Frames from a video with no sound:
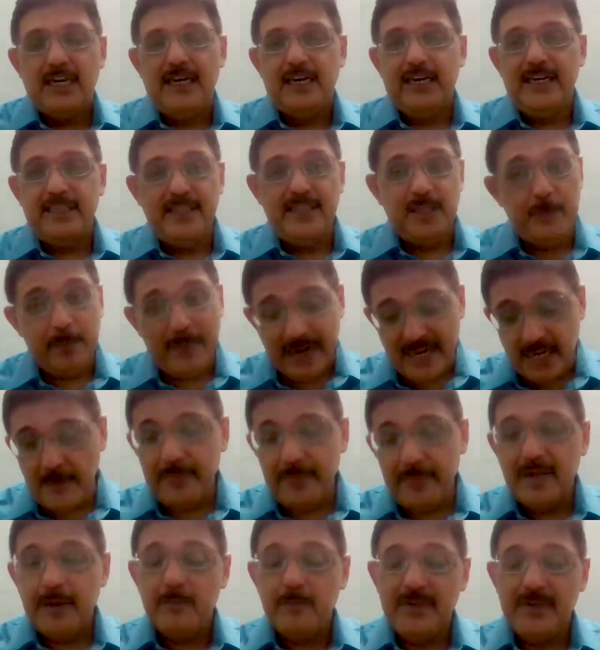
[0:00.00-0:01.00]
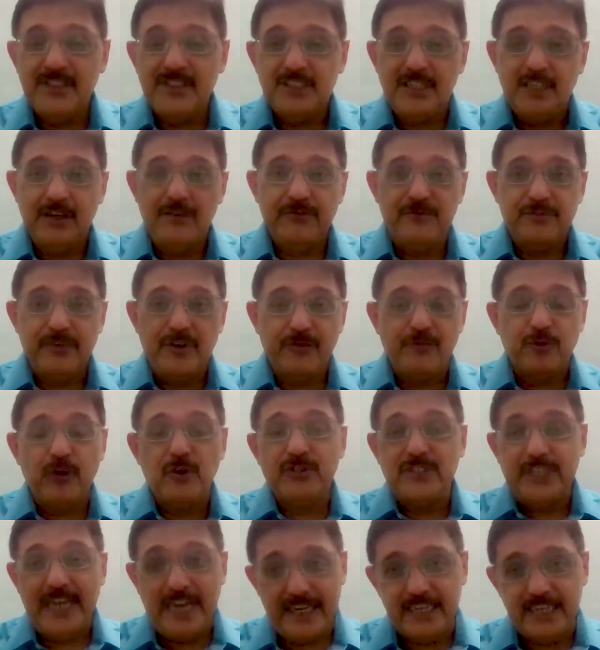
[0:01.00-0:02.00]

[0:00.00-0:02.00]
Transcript: Uh, the pandemic months have, of course,